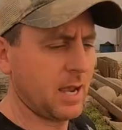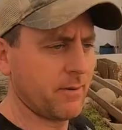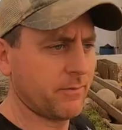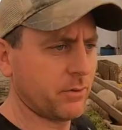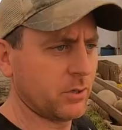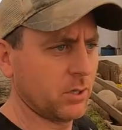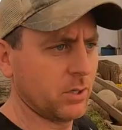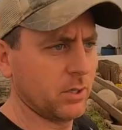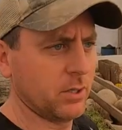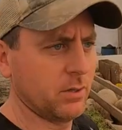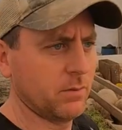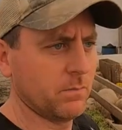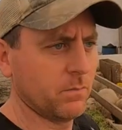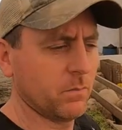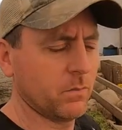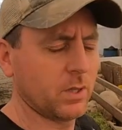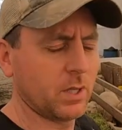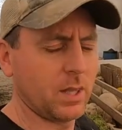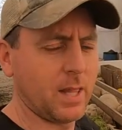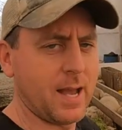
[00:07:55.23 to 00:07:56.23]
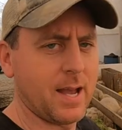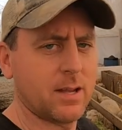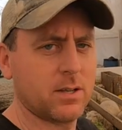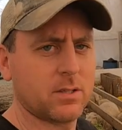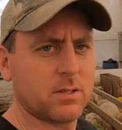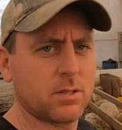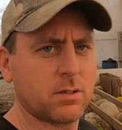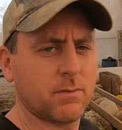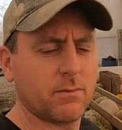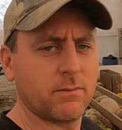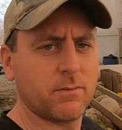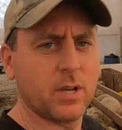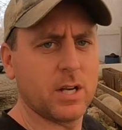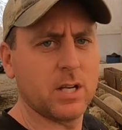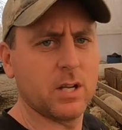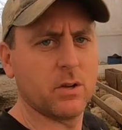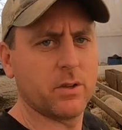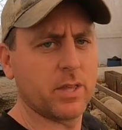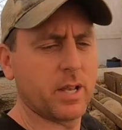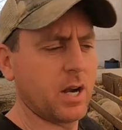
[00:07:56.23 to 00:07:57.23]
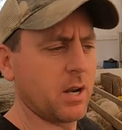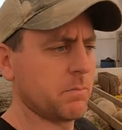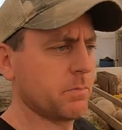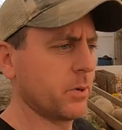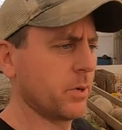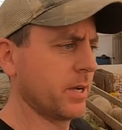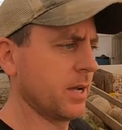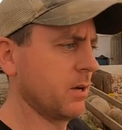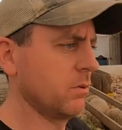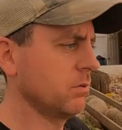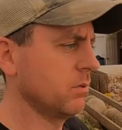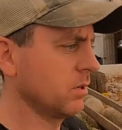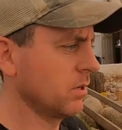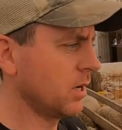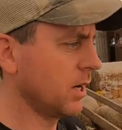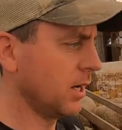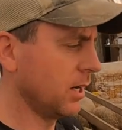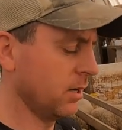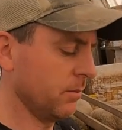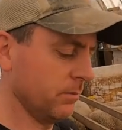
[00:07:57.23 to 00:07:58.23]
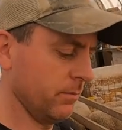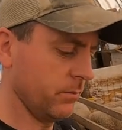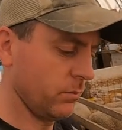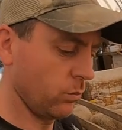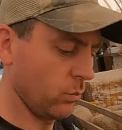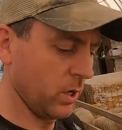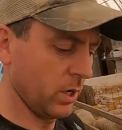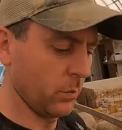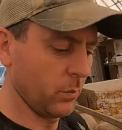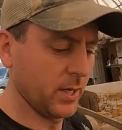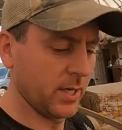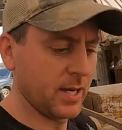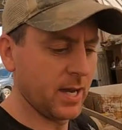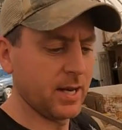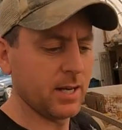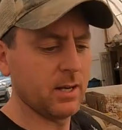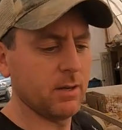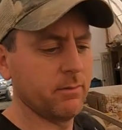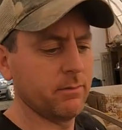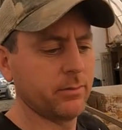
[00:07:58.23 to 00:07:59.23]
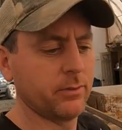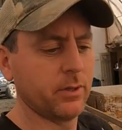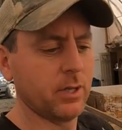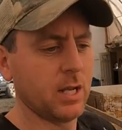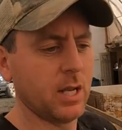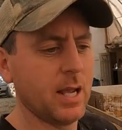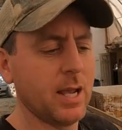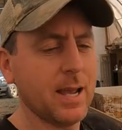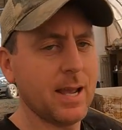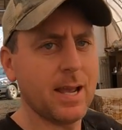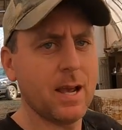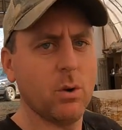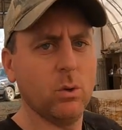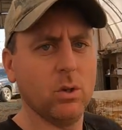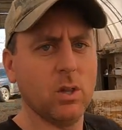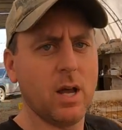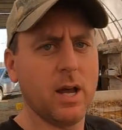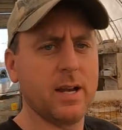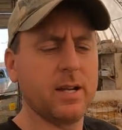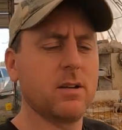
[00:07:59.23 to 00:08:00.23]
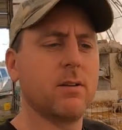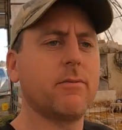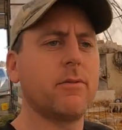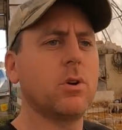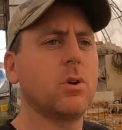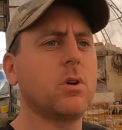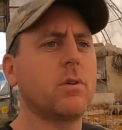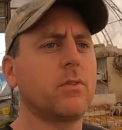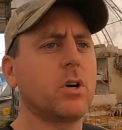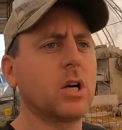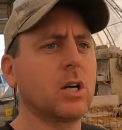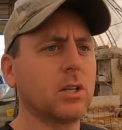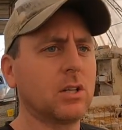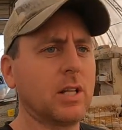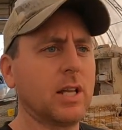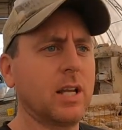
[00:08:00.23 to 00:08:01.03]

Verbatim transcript: After the last video that I put out, um, where we kind of outlined a few of our